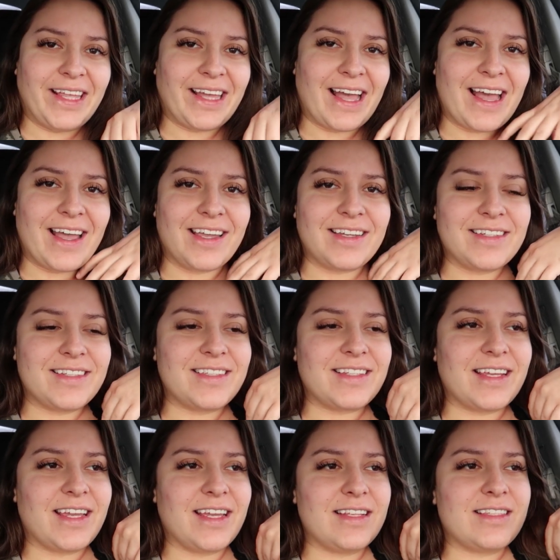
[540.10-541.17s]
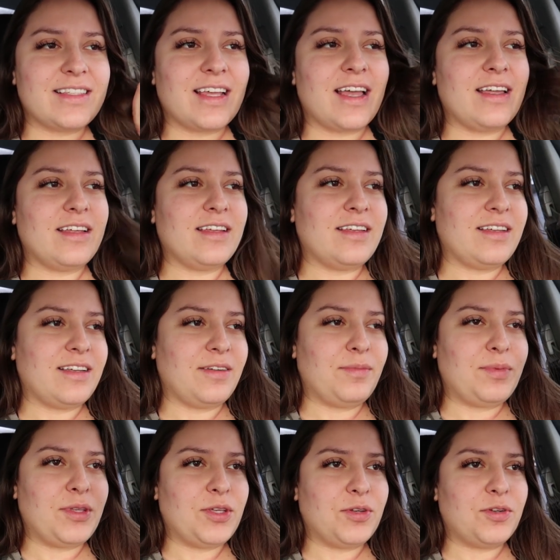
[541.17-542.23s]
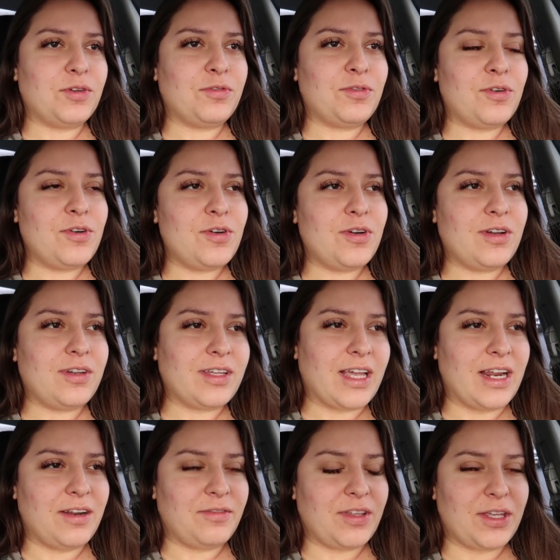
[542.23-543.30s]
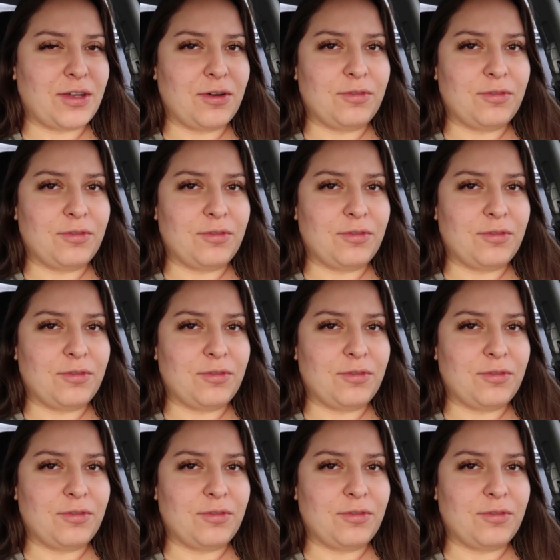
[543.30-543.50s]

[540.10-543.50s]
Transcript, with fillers: Guys, it's a beautiful kind of like